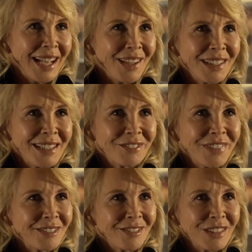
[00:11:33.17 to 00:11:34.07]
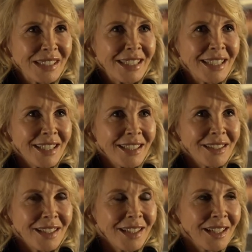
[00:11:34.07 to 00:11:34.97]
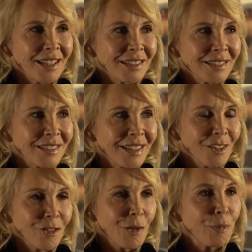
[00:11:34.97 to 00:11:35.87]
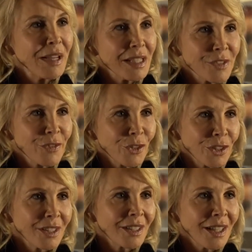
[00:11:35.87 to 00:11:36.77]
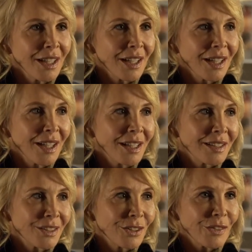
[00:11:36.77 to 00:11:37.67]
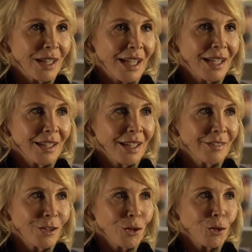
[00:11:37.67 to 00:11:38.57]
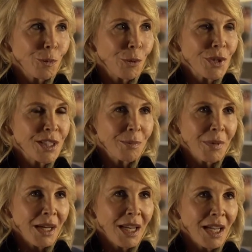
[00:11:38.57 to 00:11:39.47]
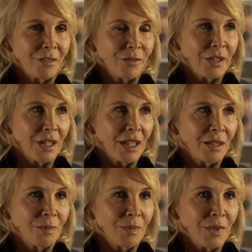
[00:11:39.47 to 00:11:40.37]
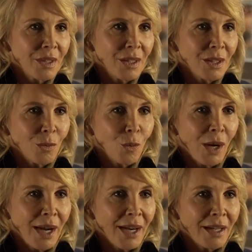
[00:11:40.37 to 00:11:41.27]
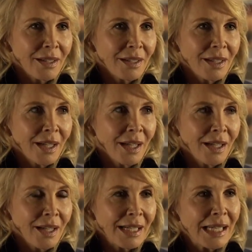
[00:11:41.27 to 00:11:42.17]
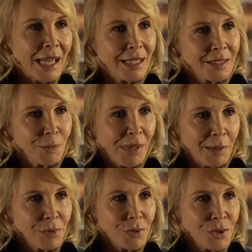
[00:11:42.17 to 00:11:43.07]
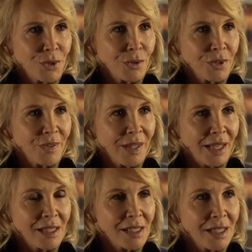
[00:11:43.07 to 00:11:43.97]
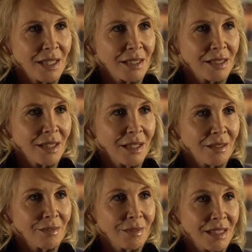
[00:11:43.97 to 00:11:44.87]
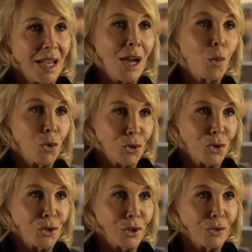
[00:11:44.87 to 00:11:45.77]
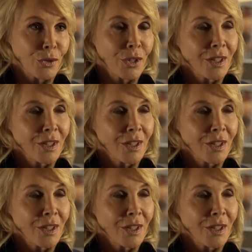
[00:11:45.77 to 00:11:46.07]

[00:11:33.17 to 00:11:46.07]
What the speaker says: It felt really very peaceful. It's sort of like I got to a point in my life where I'd like to be able to do the things that I want to do.